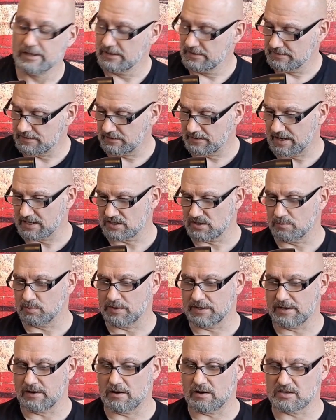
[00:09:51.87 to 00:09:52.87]
they're actually
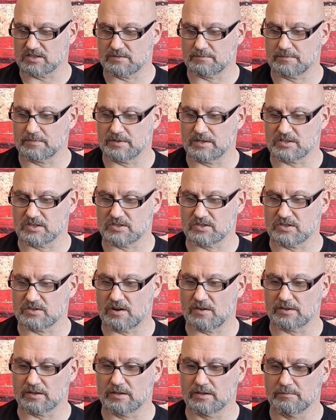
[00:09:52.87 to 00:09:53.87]
pretty awesome. This is
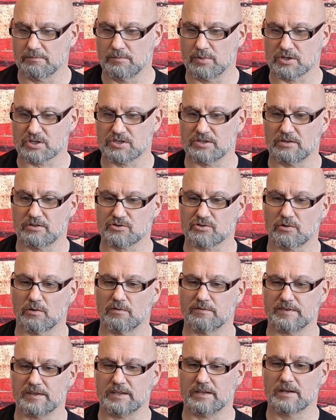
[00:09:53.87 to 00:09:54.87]
another Bushnell
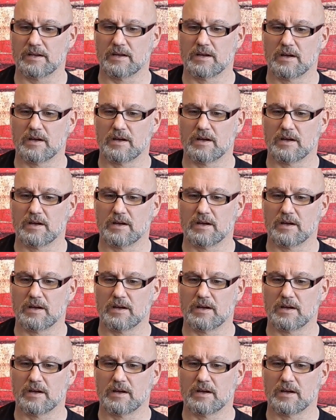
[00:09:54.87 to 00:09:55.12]
trophy.